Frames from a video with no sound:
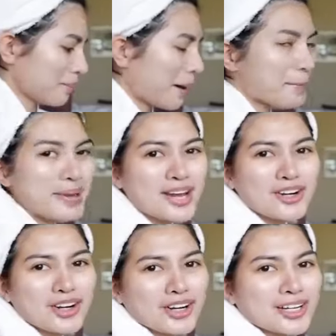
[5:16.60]
Get my
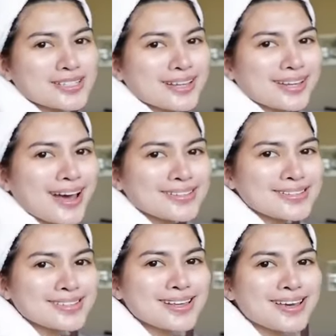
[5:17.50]
mirror because I
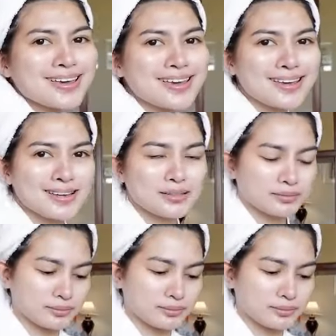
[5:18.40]
can't see.